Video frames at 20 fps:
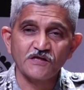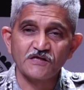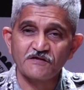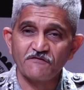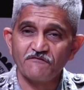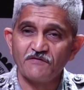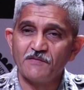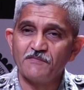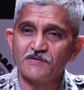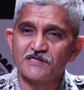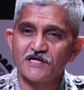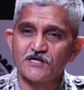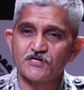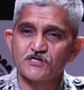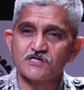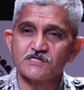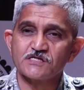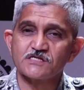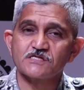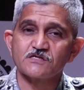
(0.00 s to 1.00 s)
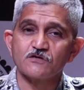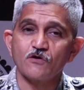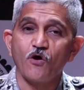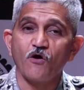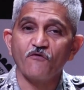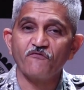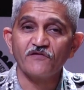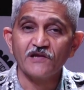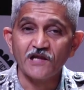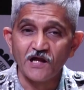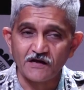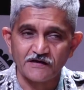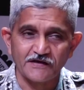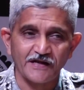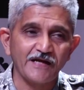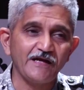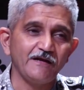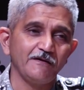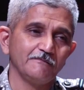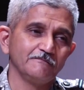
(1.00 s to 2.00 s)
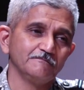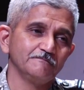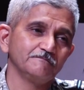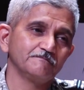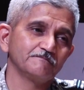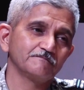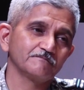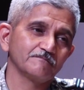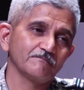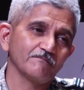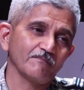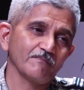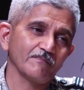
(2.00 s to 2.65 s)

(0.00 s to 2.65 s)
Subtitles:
The cognitive limitations of learning,